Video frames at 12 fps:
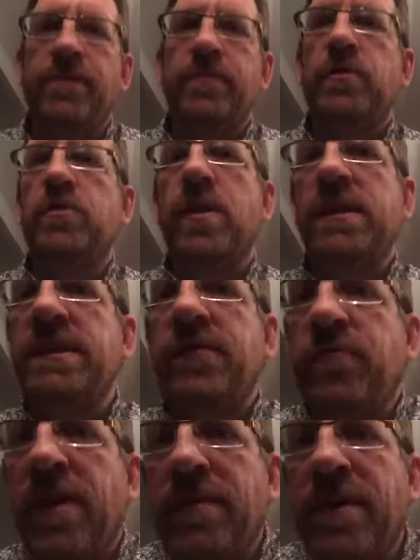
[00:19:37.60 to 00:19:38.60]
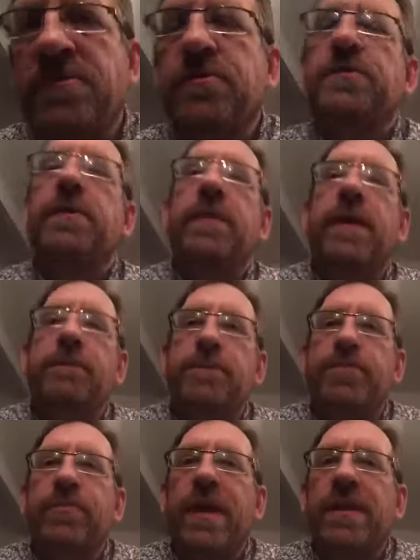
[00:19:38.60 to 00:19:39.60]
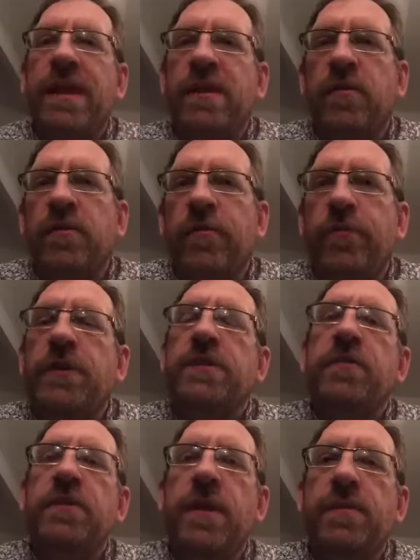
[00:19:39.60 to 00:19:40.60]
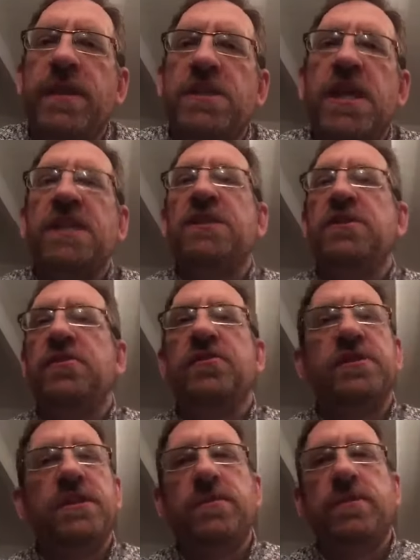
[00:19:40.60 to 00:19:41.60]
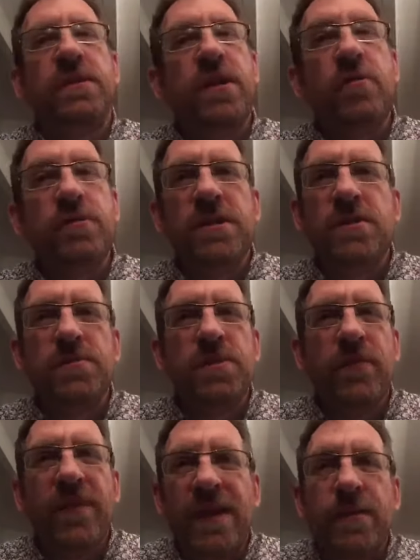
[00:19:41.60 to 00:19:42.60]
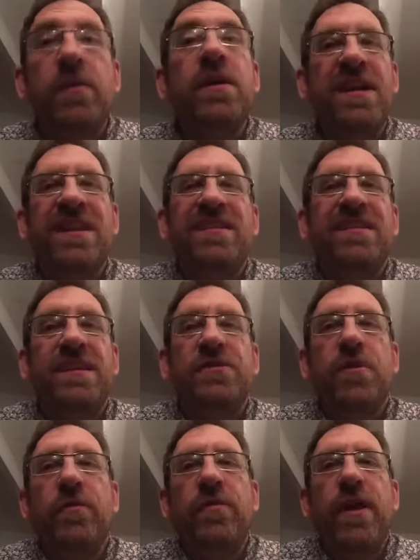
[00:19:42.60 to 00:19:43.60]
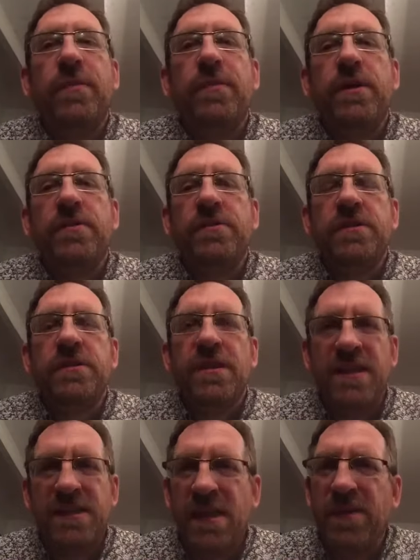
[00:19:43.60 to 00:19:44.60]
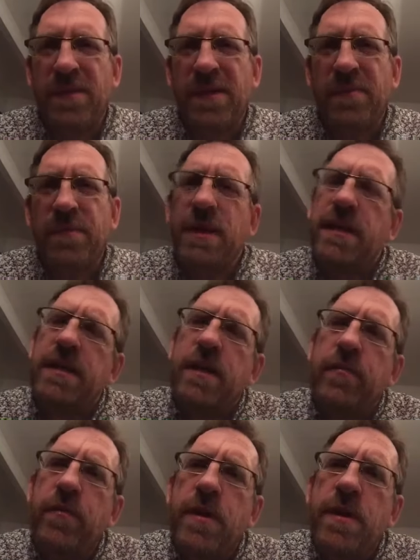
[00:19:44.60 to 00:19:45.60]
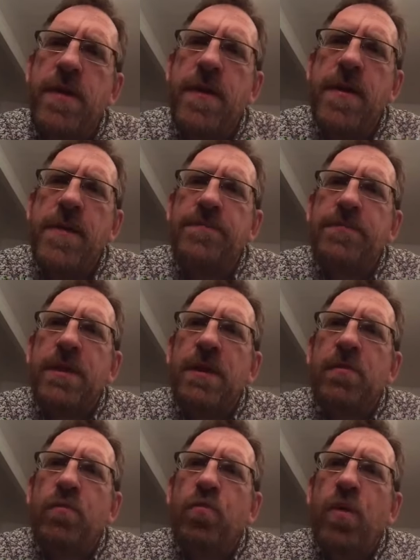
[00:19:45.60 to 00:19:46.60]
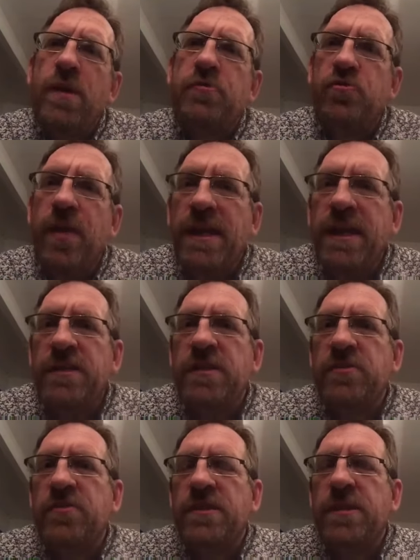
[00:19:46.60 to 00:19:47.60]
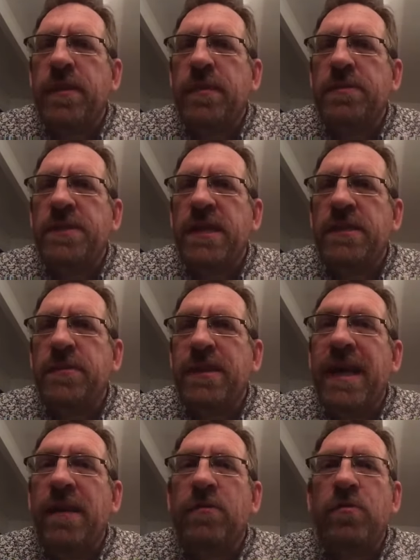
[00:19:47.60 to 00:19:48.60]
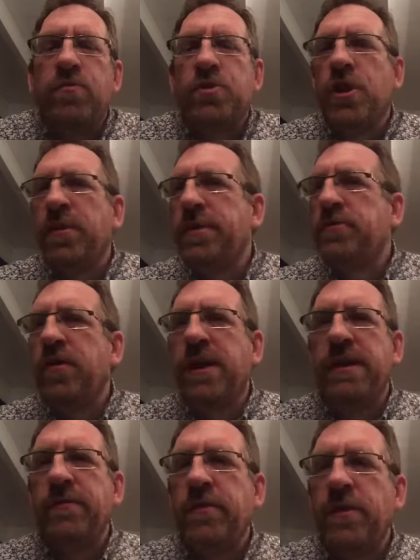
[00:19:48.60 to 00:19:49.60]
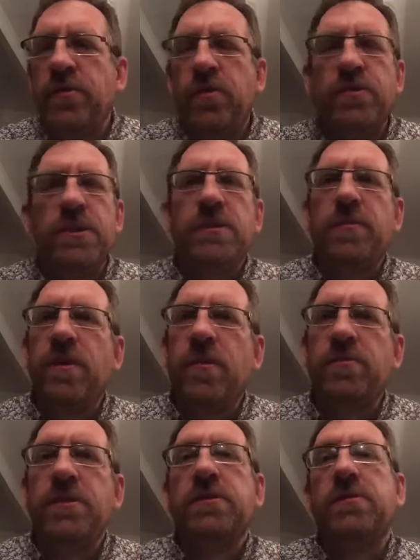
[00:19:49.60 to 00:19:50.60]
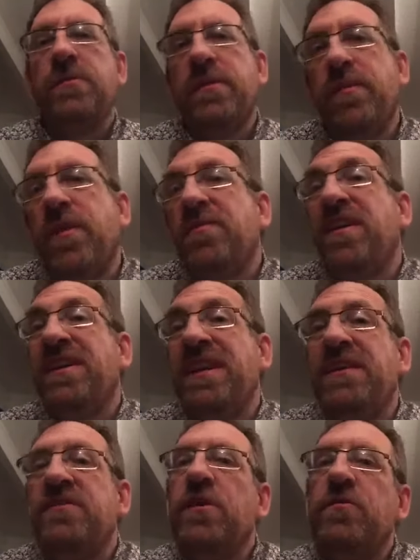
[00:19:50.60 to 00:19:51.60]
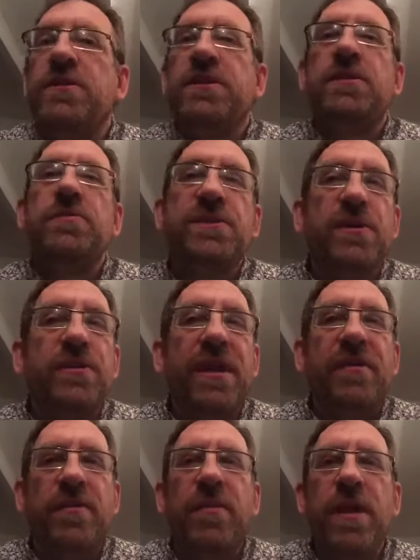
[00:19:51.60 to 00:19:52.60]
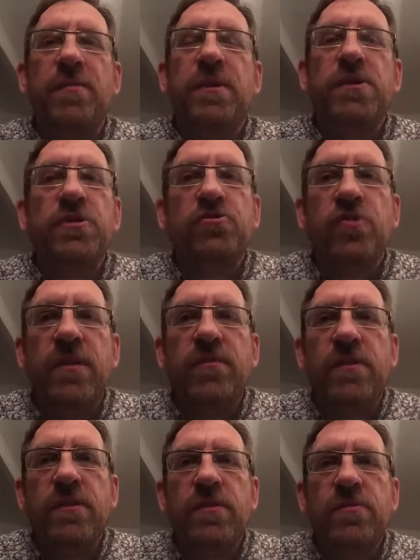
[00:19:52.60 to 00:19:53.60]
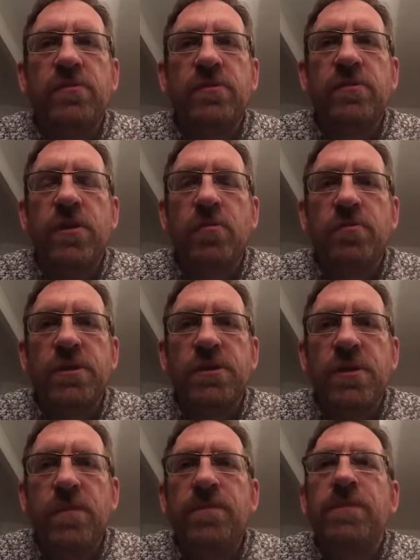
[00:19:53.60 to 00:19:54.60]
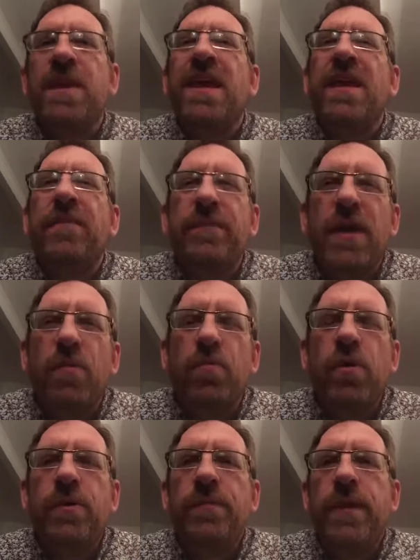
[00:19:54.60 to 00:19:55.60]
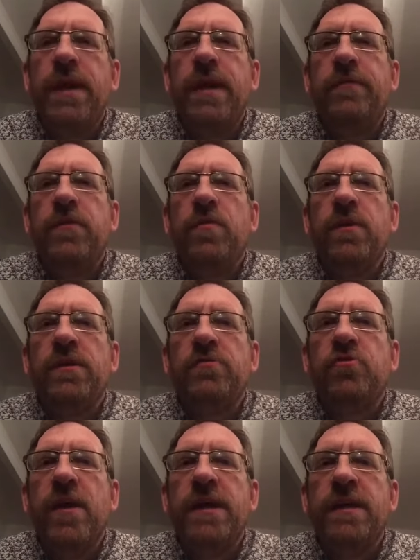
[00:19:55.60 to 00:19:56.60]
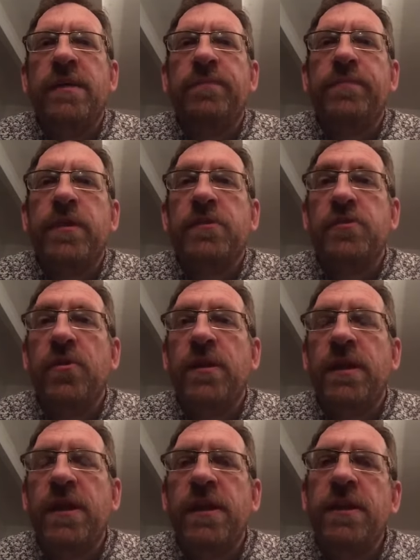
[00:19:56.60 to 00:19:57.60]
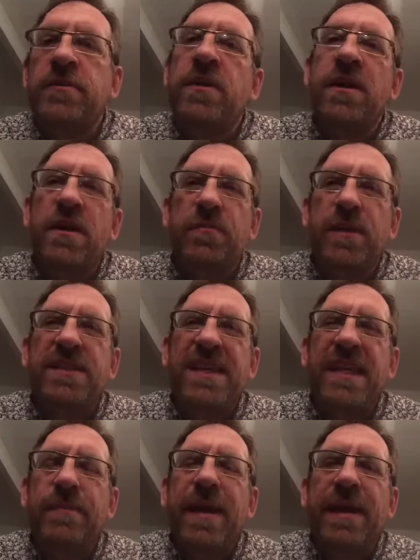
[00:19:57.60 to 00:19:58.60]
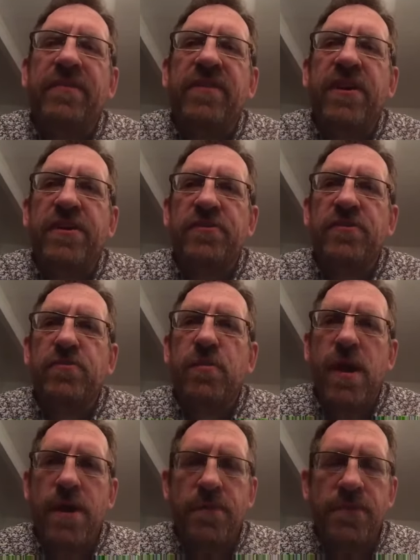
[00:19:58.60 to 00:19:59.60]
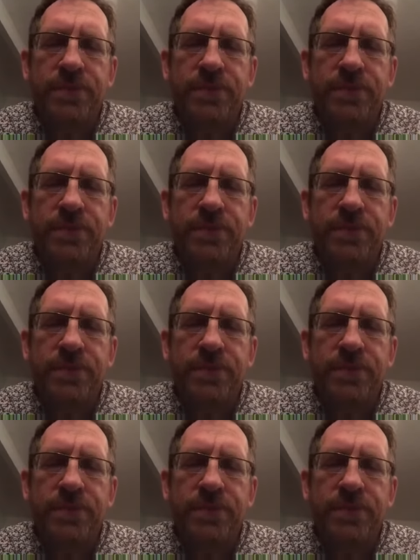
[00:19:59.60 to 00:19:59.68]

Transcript: 23 months or something, and then on the 1st of October they change the new system and the old system's not available, that's not fair, because it's going to be completely different. Where training's interesting, people are saying to me now, look, should I be training for the new system, the old system? But the bottom line is, the old system's still there at the moment. You should train for the old system. But I would be, if you're with a trainer that's doing learners, be sitting in the back of learners as well,